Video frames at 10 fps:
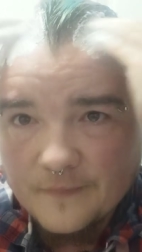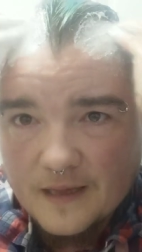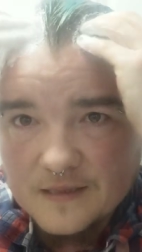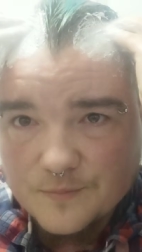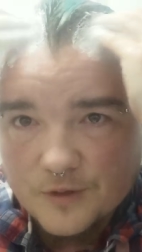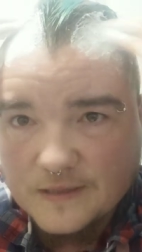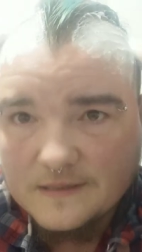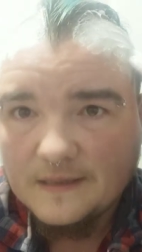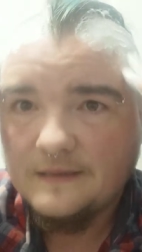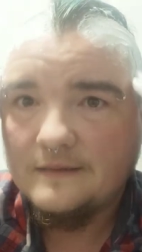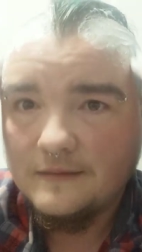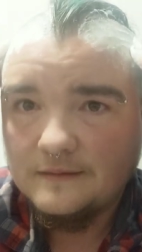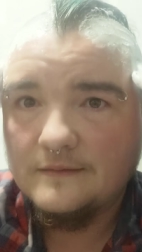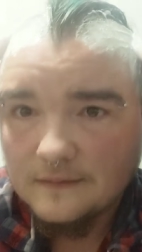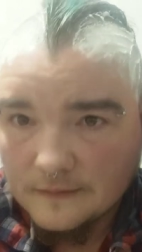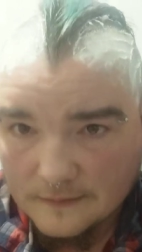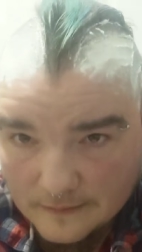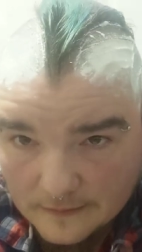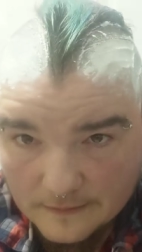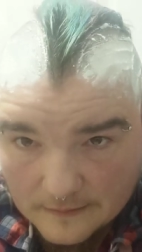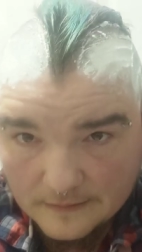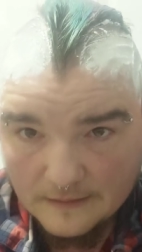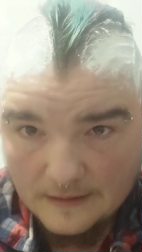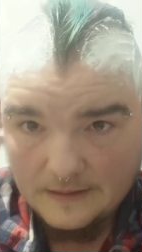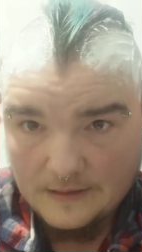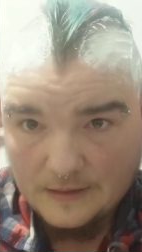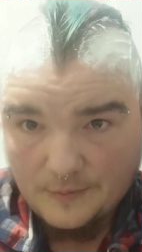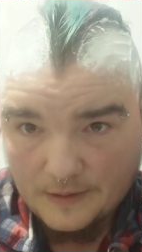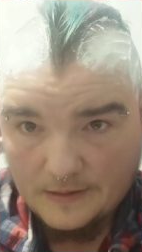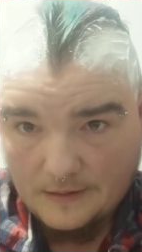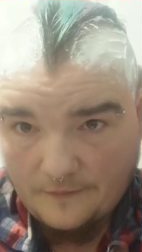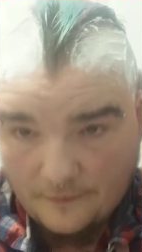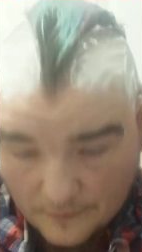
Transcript: that's pricey. That's expensive.